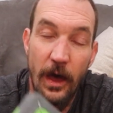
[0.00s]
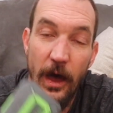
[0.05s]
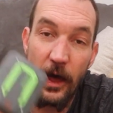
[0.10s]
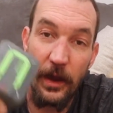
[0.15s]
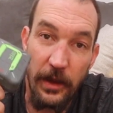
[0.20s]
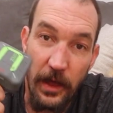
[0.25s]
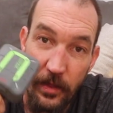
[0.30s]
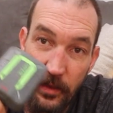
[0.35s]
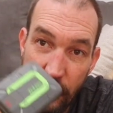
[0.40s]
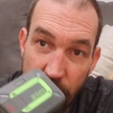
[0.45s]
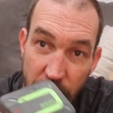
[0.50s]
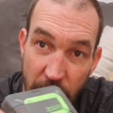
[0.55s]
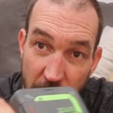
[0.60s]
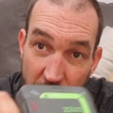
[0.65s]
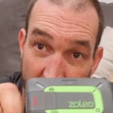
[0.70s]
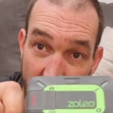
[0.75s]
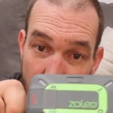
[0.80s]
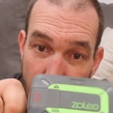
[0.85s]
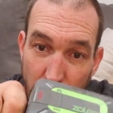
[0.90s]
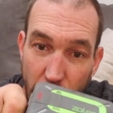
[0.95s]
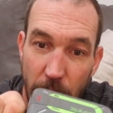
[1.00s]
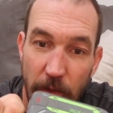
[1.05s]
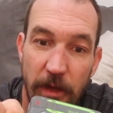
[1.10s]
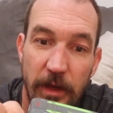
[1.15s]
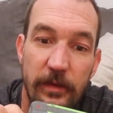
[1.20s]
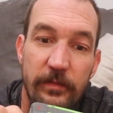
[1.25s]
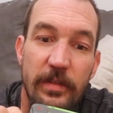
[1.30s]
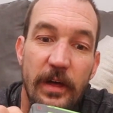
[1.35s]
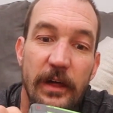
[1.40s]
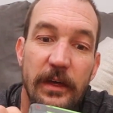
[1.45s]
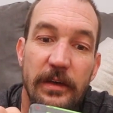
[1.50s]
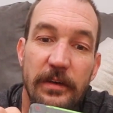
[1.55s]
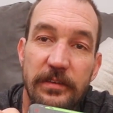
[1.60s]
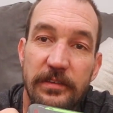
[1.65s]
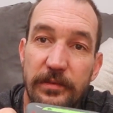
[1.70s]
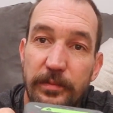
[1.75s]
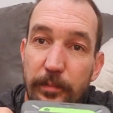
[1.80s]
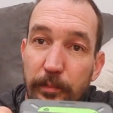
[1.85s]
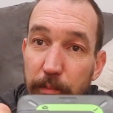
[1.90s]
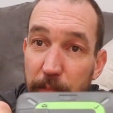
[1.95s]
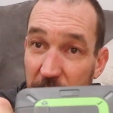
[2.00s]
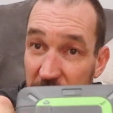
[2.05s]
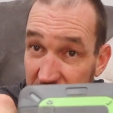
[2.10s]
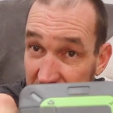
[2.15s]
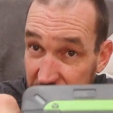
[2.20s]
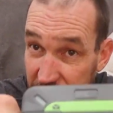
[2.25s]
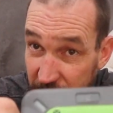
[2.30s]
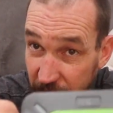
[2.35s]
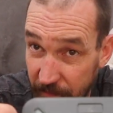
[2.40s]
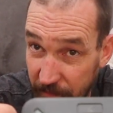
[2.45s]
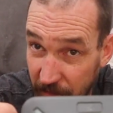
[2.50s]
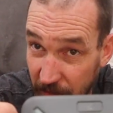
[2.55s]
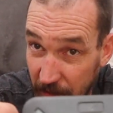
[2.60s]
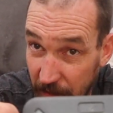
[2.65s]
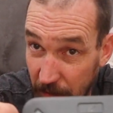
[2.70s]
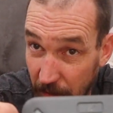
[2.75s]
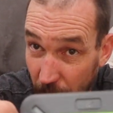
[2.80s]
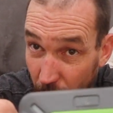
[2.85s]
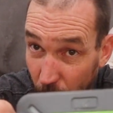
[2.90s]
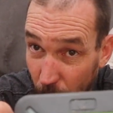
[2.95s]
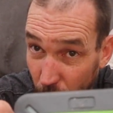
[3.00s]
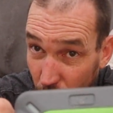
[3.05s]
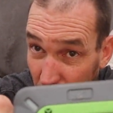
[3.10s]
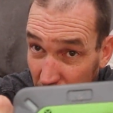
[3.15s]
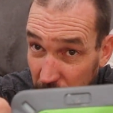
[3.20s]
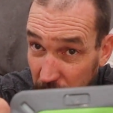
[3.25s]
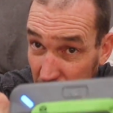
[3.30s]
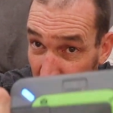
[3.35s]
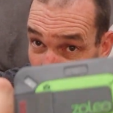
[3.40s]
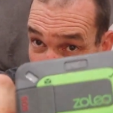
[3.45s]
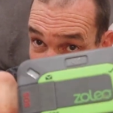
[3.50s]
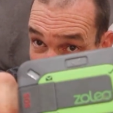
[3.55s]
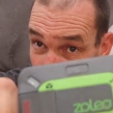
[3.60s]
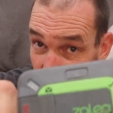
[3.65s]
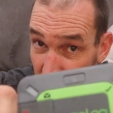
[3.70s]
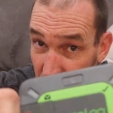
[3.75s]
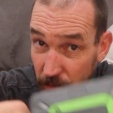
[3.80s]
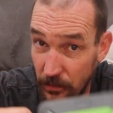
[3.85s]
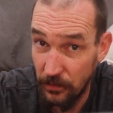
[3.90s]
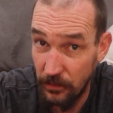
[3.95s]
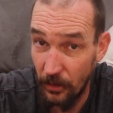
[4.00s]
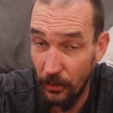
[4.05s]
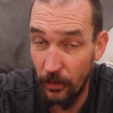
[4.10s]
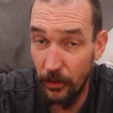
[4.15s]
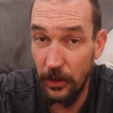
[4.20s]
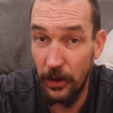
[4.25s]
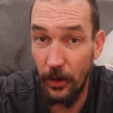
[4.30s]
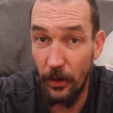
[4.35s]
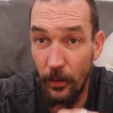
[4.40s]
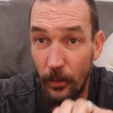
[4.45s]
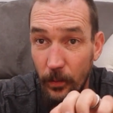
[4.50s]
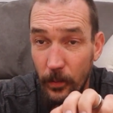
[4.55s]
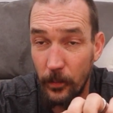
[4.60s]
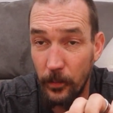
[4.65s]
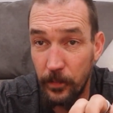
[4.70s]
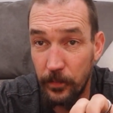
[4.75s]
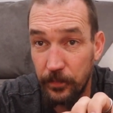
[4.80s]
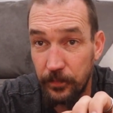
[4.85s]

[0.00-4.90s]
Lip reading: Another thing I believe that is specific only to ZOLEO,